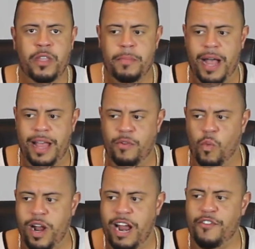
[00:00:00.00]
But
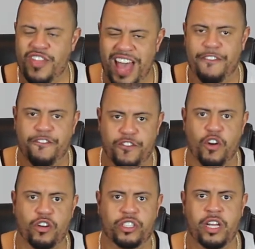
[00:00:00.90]
whatever that
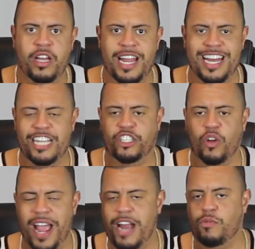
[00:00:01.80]
first
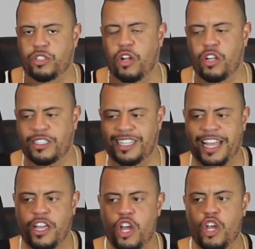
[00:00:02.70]
initial end result looks like,